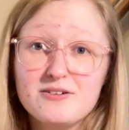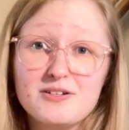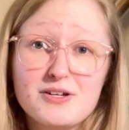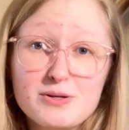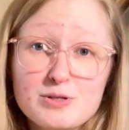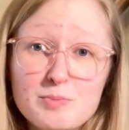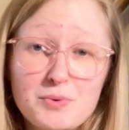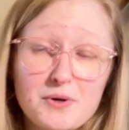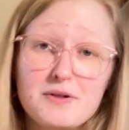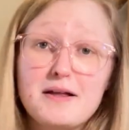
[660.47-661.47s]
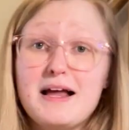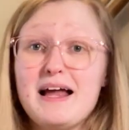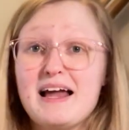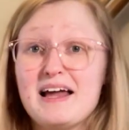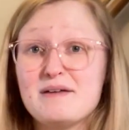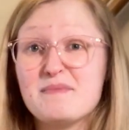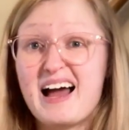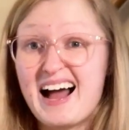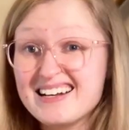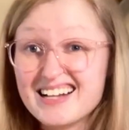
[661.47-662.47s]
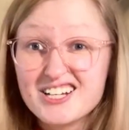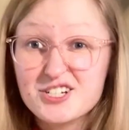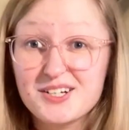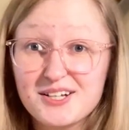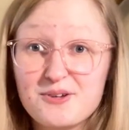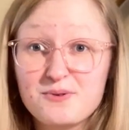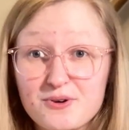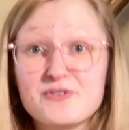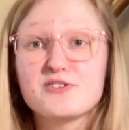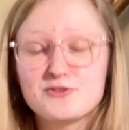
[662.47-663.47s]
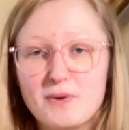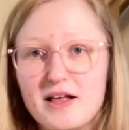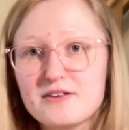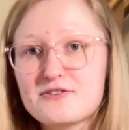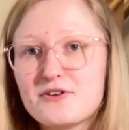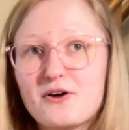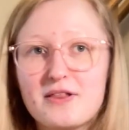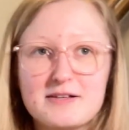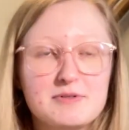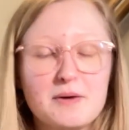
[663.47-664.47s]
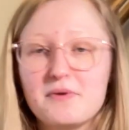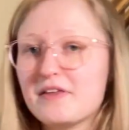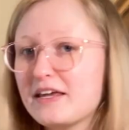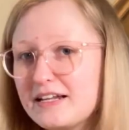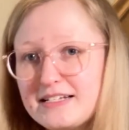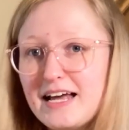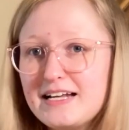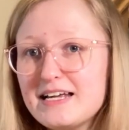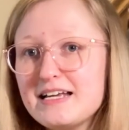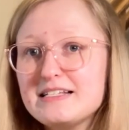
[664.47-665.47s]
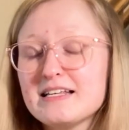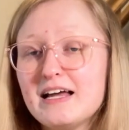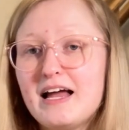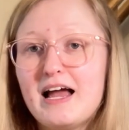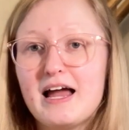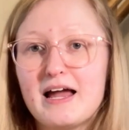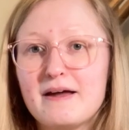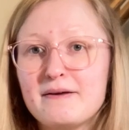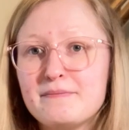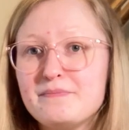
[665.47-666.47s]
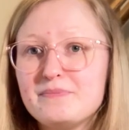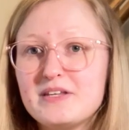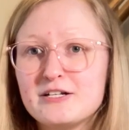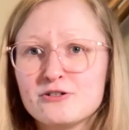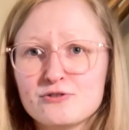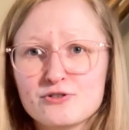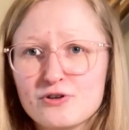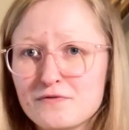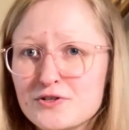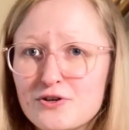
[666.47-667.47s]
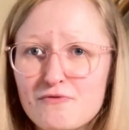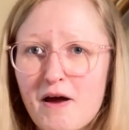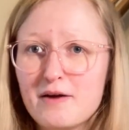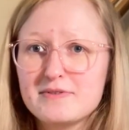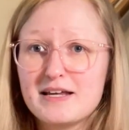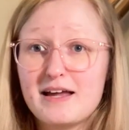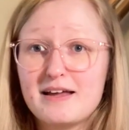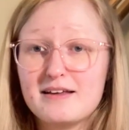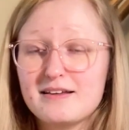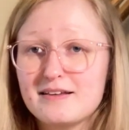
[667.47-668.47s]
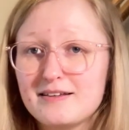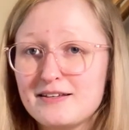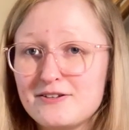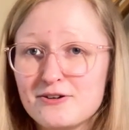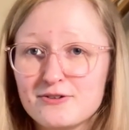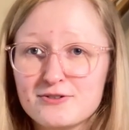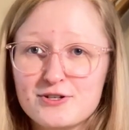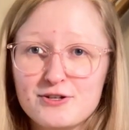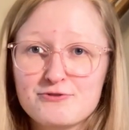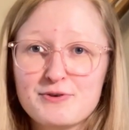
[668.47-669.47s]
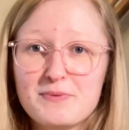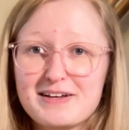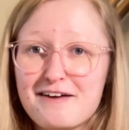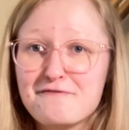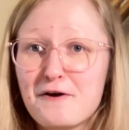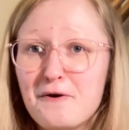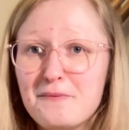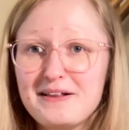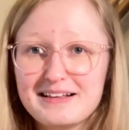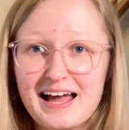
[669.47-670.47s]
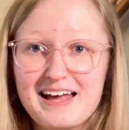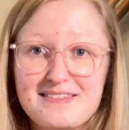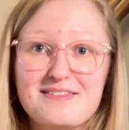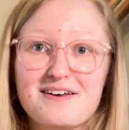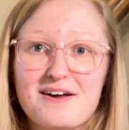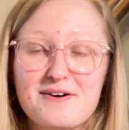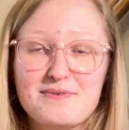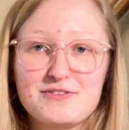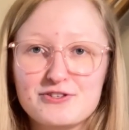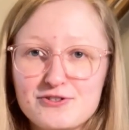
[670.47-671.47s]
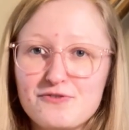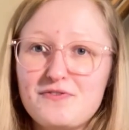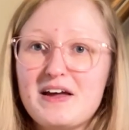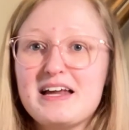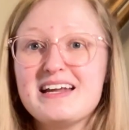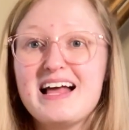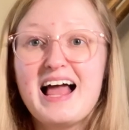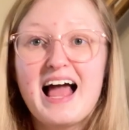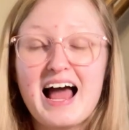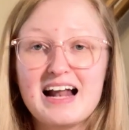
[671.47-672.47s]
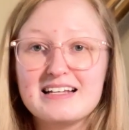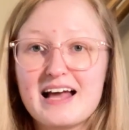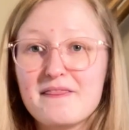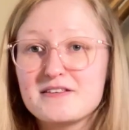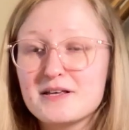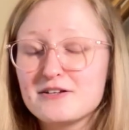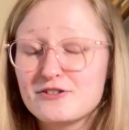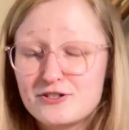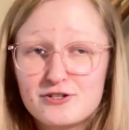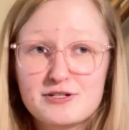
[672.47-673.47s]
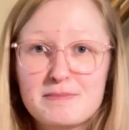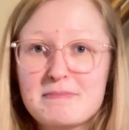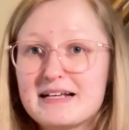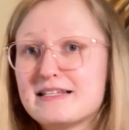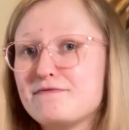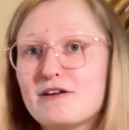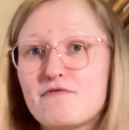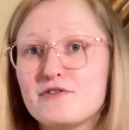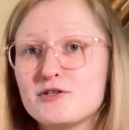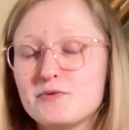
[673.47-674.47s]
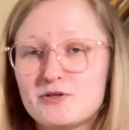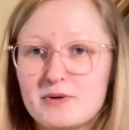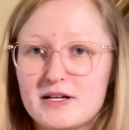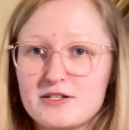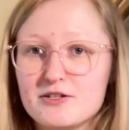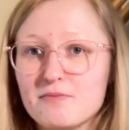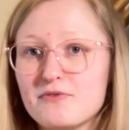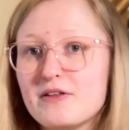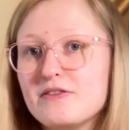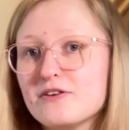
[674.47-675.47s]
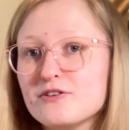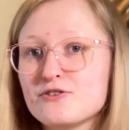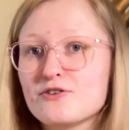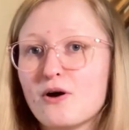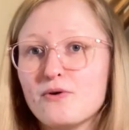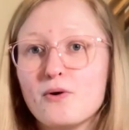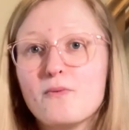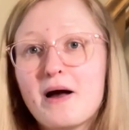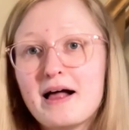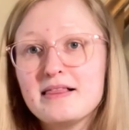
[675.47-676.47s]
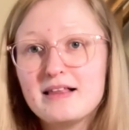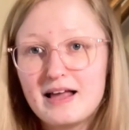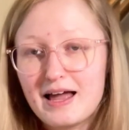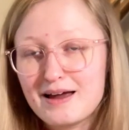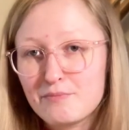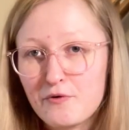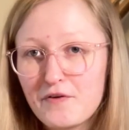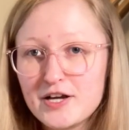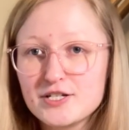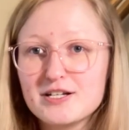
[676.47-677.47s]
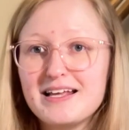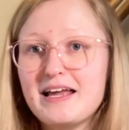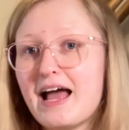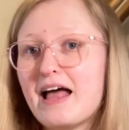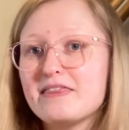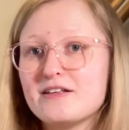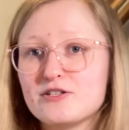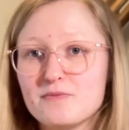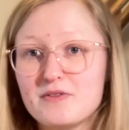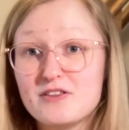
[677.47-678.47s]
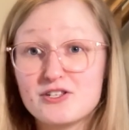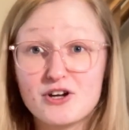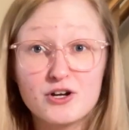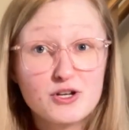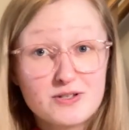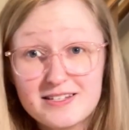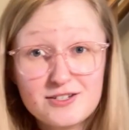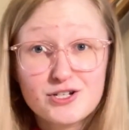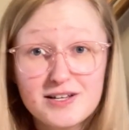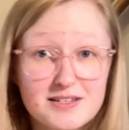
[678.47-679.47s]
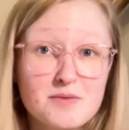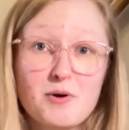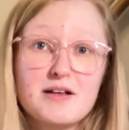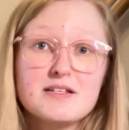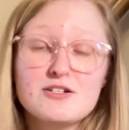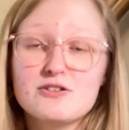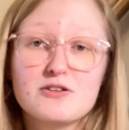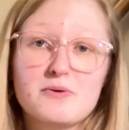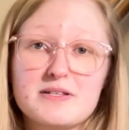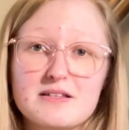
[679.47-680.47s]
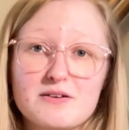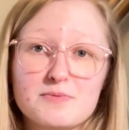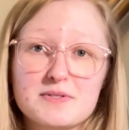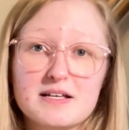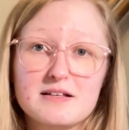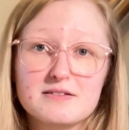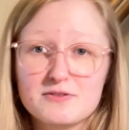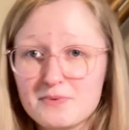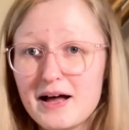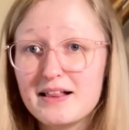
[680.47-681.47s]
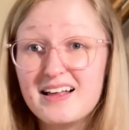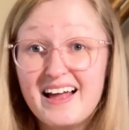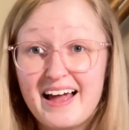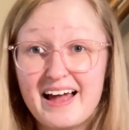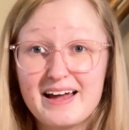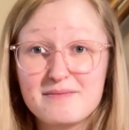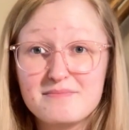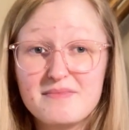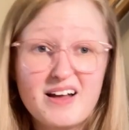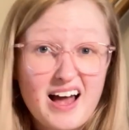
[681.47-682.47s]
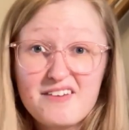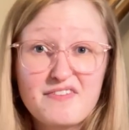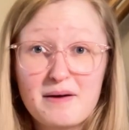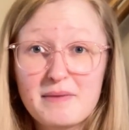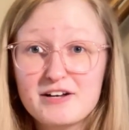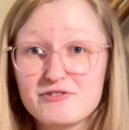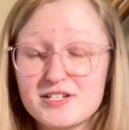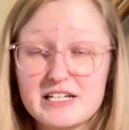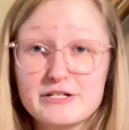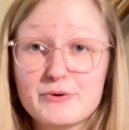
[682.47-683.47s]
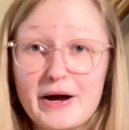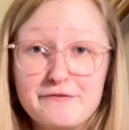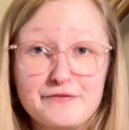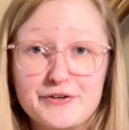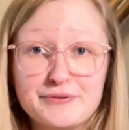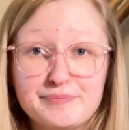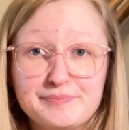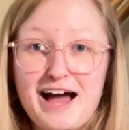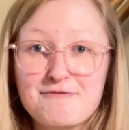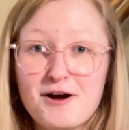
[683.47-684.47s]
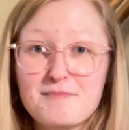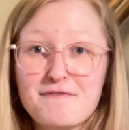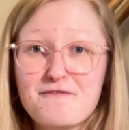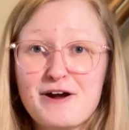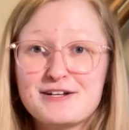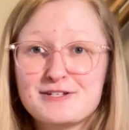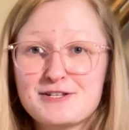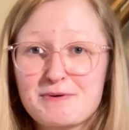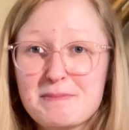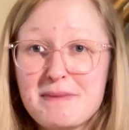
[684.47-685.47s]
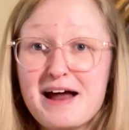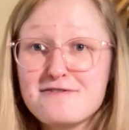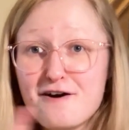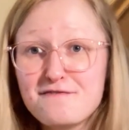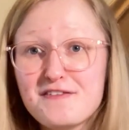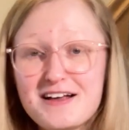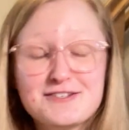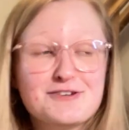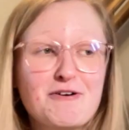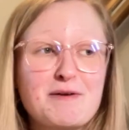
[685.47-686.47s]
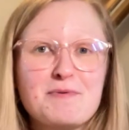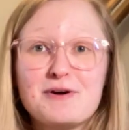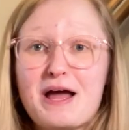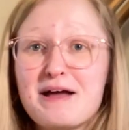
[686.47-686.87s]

and usable, and actually look good as well. So let's pretend we're thinking of teddies. Yeah, don't just over sew around it. You know, children, whatever, will get in there with the stuffing, and yet there's just a massive difference between something that's sewn up well and professionally and then something that's not. Use it as a chance to practice your sewing up skills as well. I find mattress stitch quite fun. I've got my friend Sue in mind, not for that story, but